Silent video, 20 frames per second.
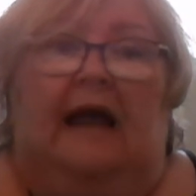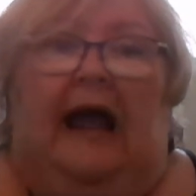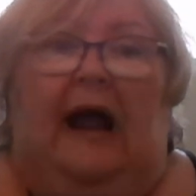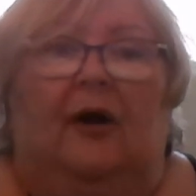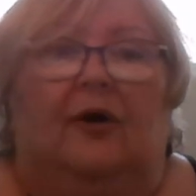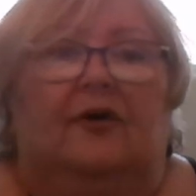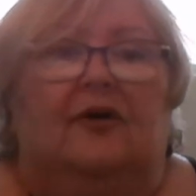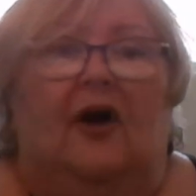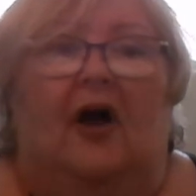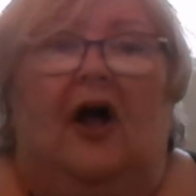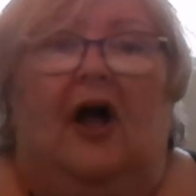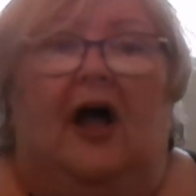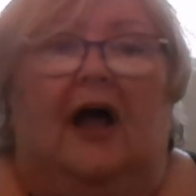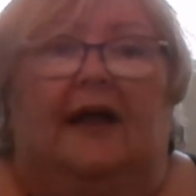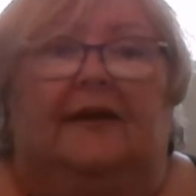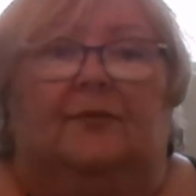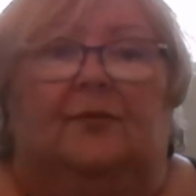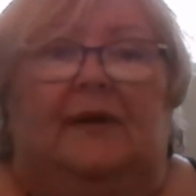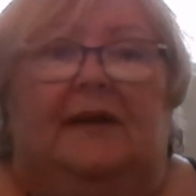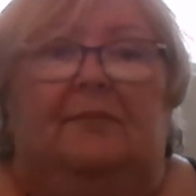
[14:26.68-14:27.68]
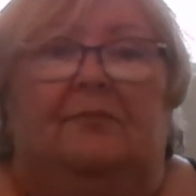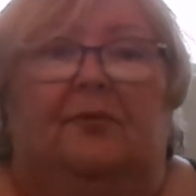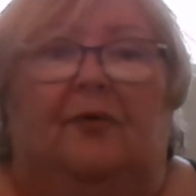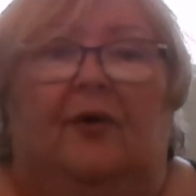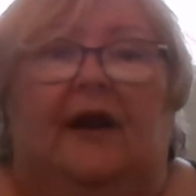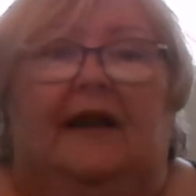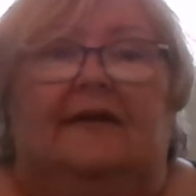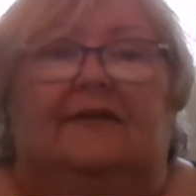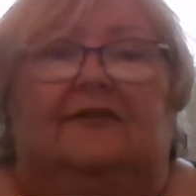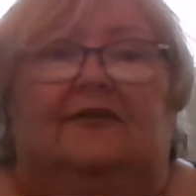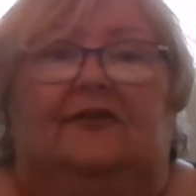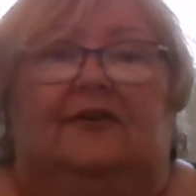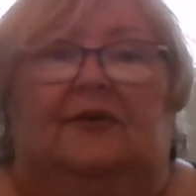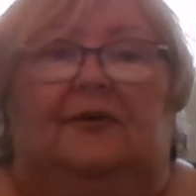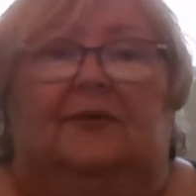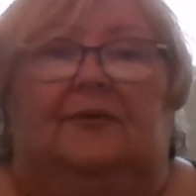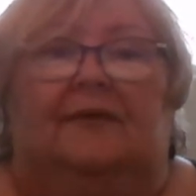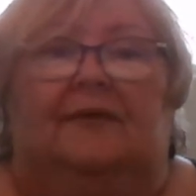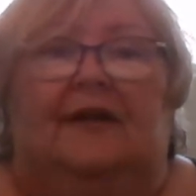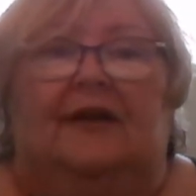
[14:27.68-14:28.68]
Our God, we praise
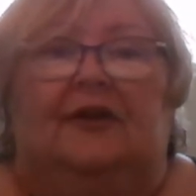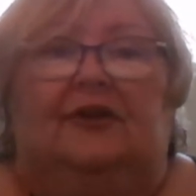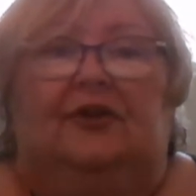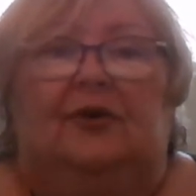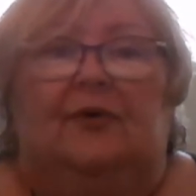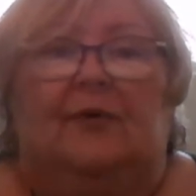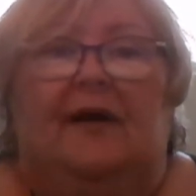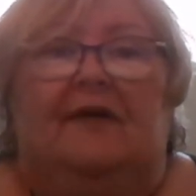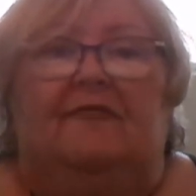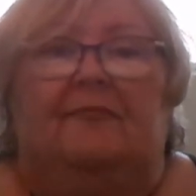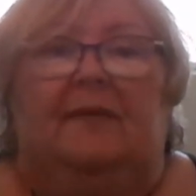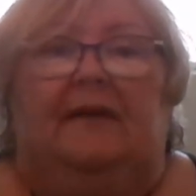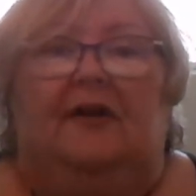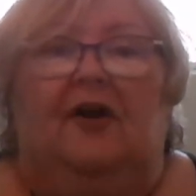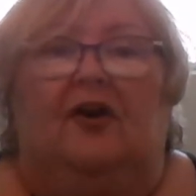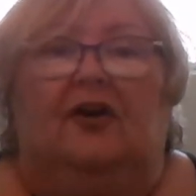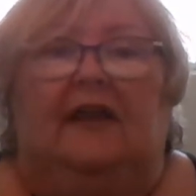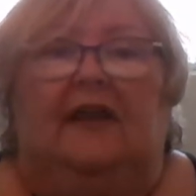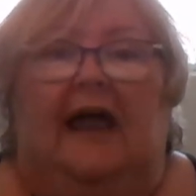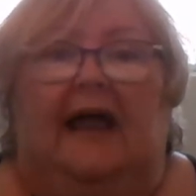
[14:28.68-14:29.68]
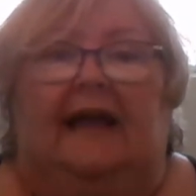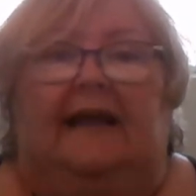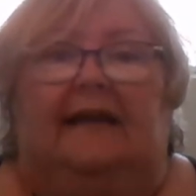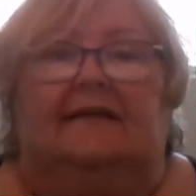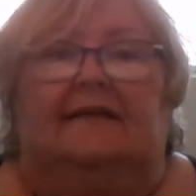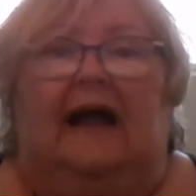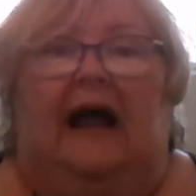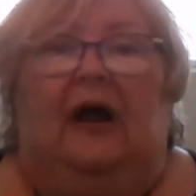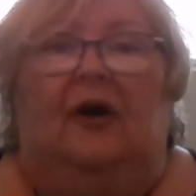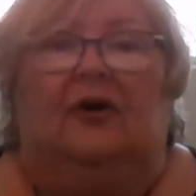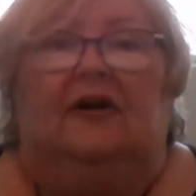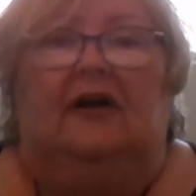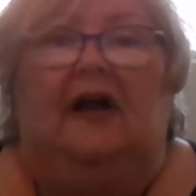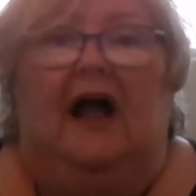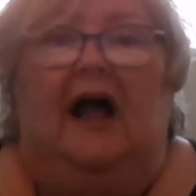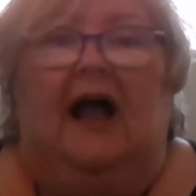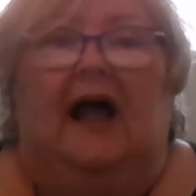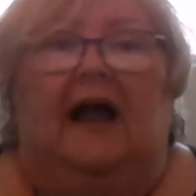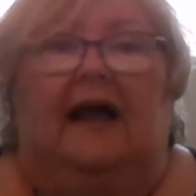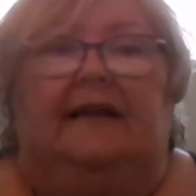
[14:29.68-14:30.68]
you. You have been our light, our
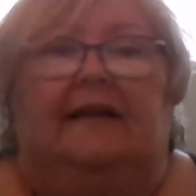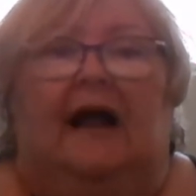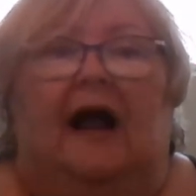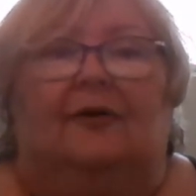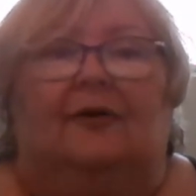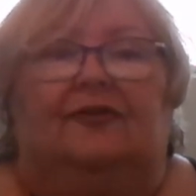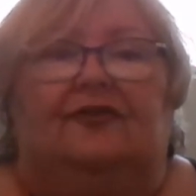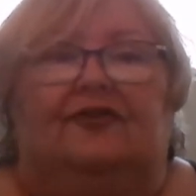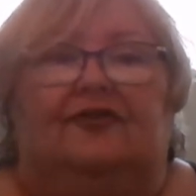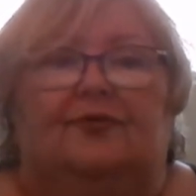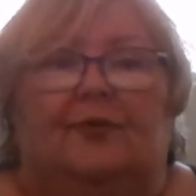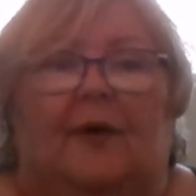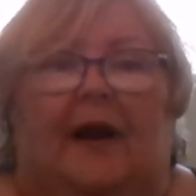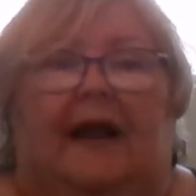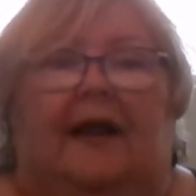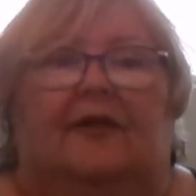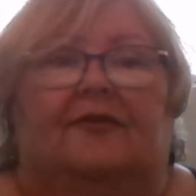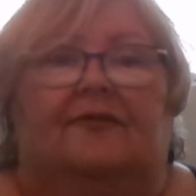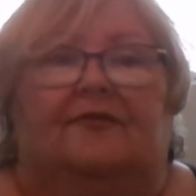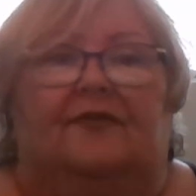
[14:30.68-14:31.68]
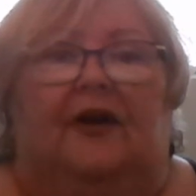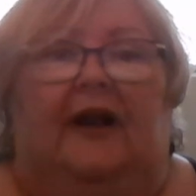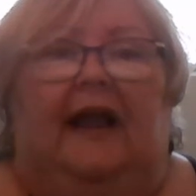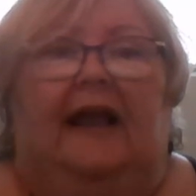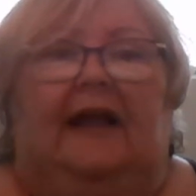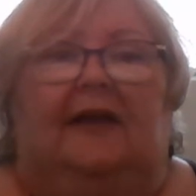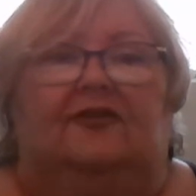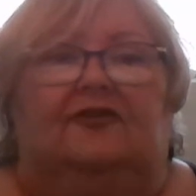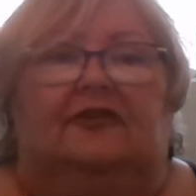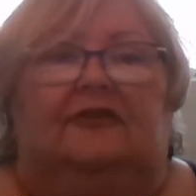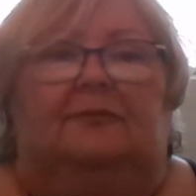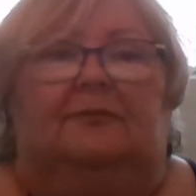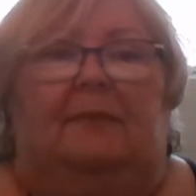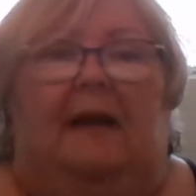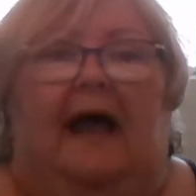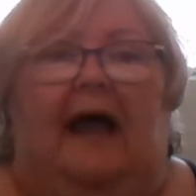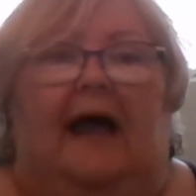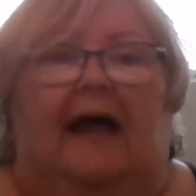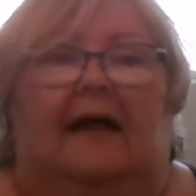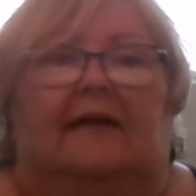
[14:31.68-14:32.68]
guide, our strength for ages
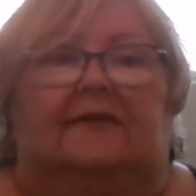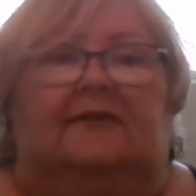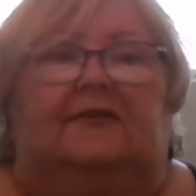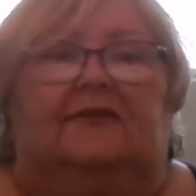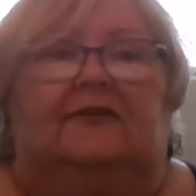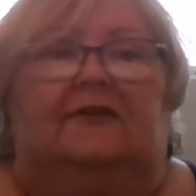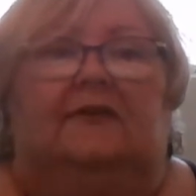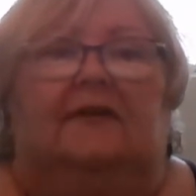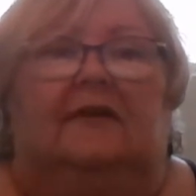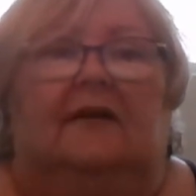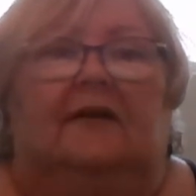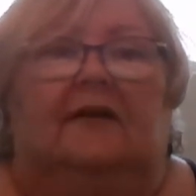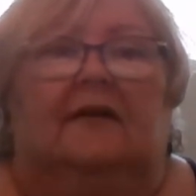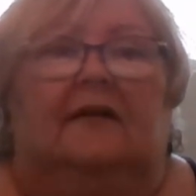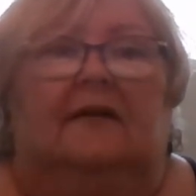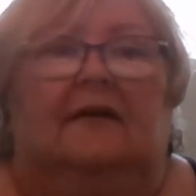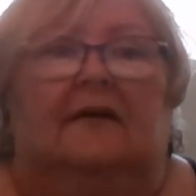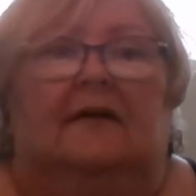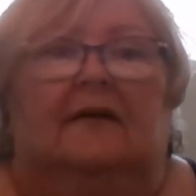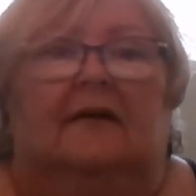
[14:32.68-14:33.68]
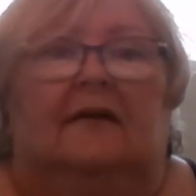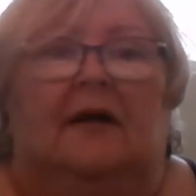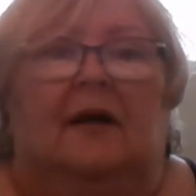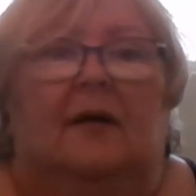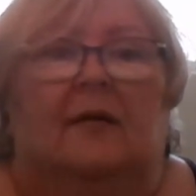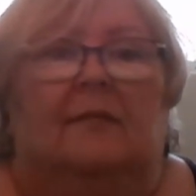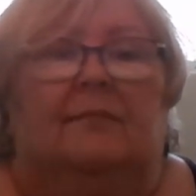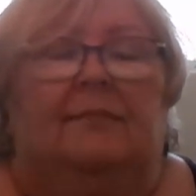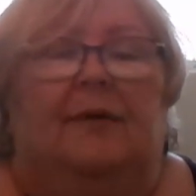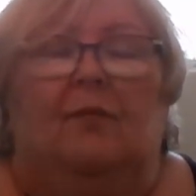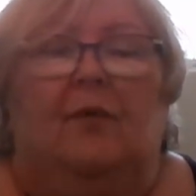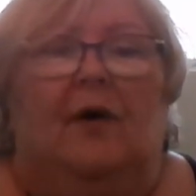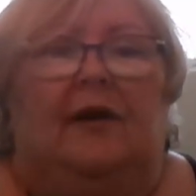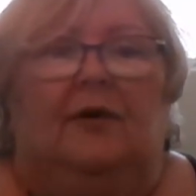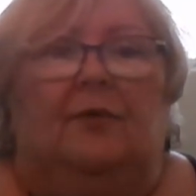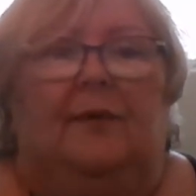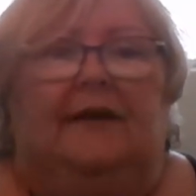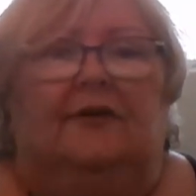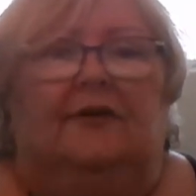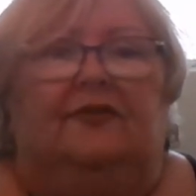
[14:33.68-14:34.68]
past. But what
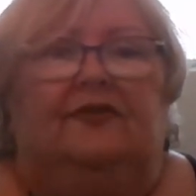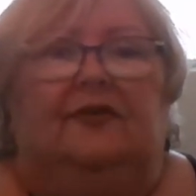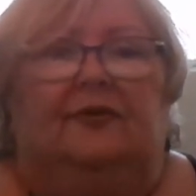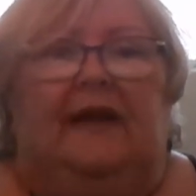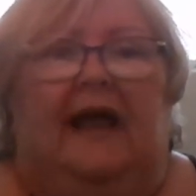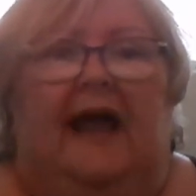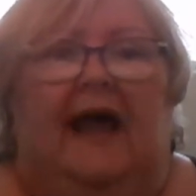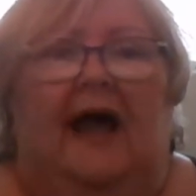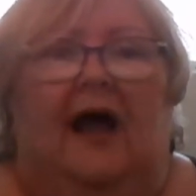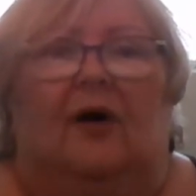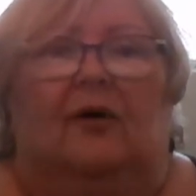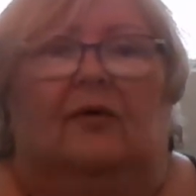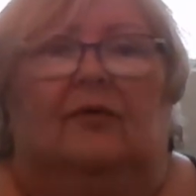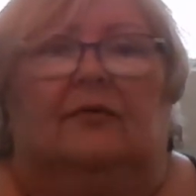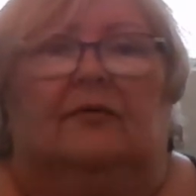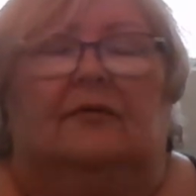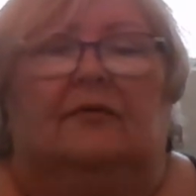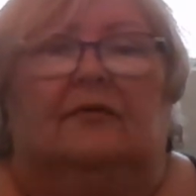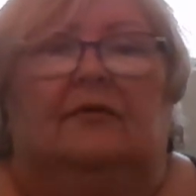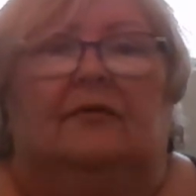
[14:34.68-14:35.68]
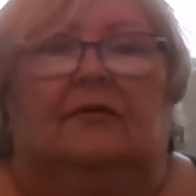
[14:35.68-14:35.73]
are we to do now?